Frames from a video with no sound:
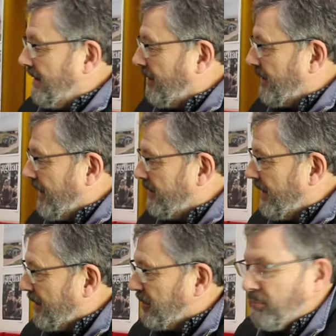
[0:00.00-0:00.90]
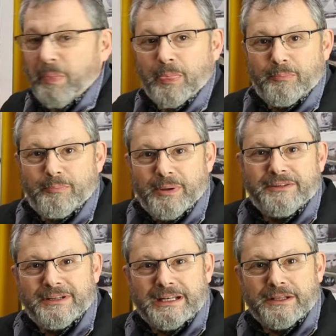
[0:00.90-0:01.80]
Okay, so that's
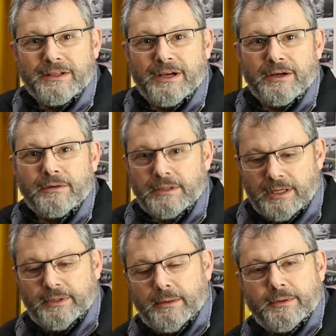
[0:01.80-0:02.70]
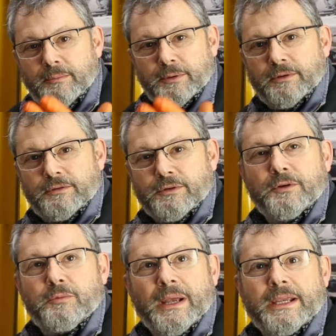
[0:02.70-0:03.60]
basically in the hole. I'm now going to put the
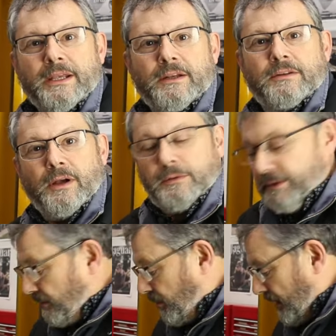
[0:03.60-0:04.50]
screws back in it to hold it in